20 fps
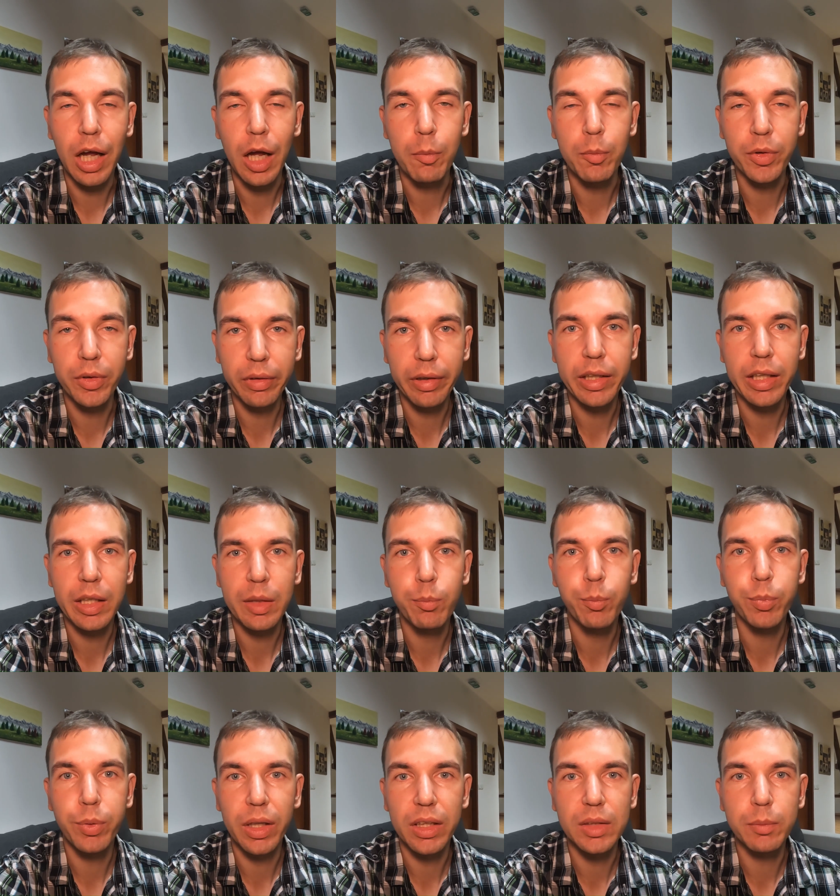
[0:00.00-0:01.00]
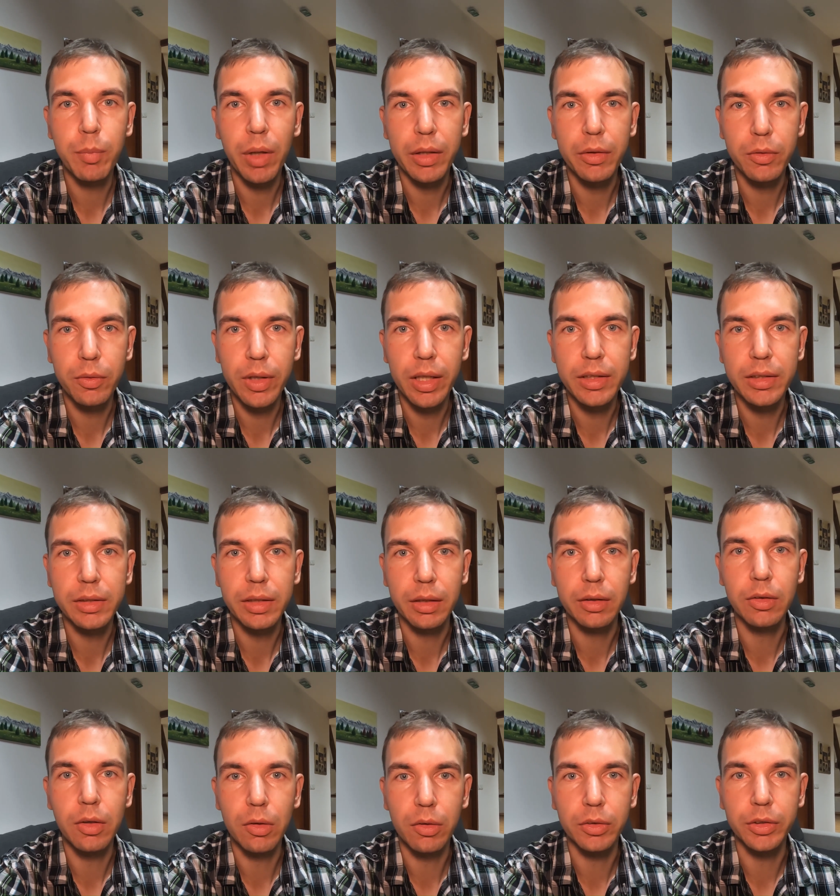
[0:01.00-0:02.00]
I'm really impressed by today's
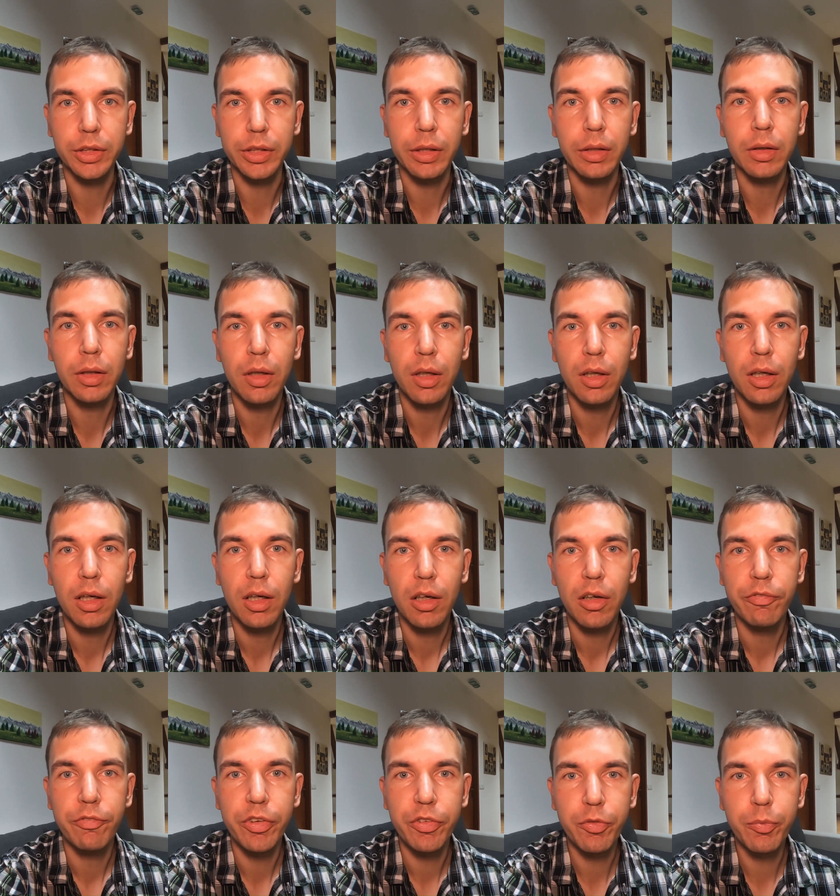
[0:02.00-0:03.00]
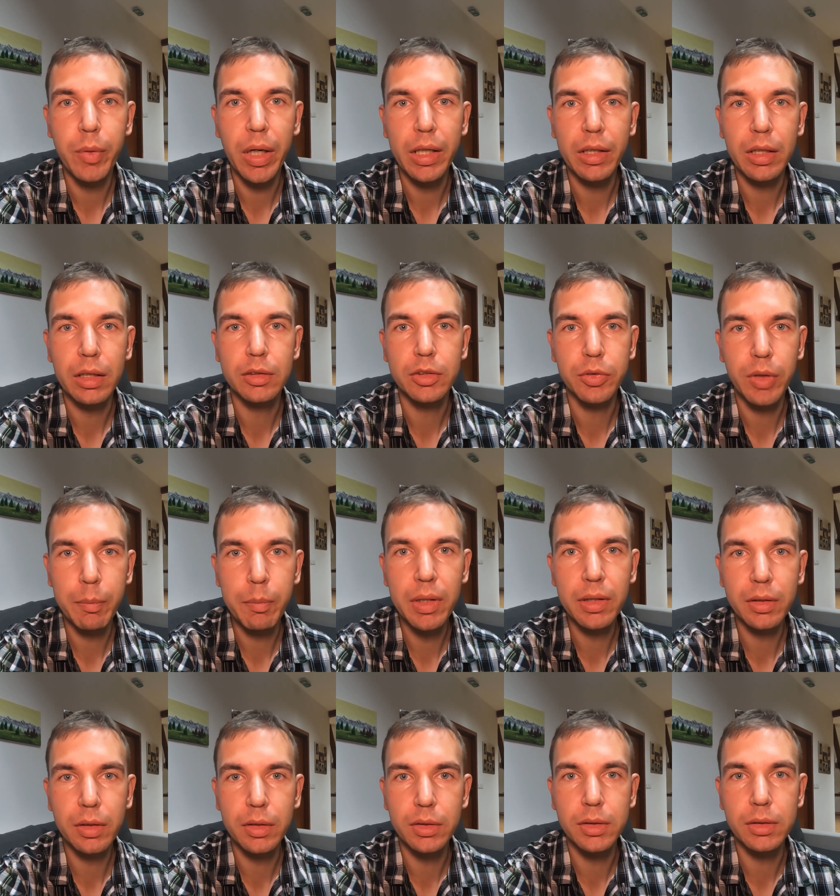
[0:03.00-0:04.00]
technology. We've made a
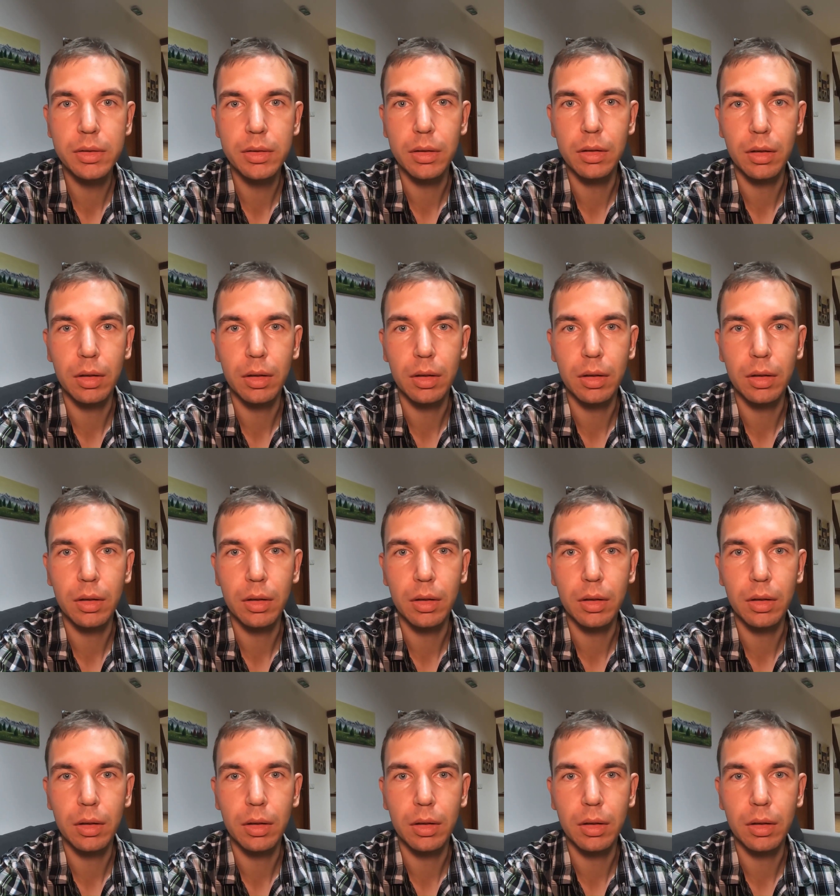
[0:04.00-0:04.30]
tremendous